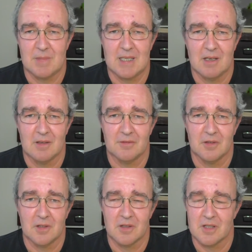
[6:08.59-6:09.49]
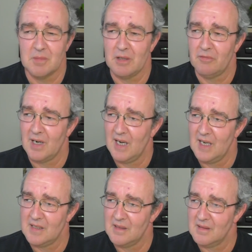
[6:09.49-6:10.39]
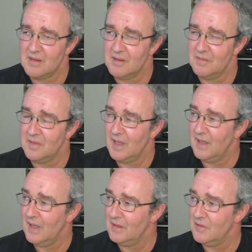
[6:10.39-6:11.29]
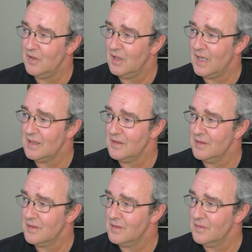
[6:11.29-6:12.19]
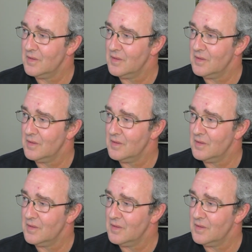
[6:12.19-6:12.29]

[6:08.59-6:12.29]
been down the front on some of the rides and stuff like that, done all that sort of stuff.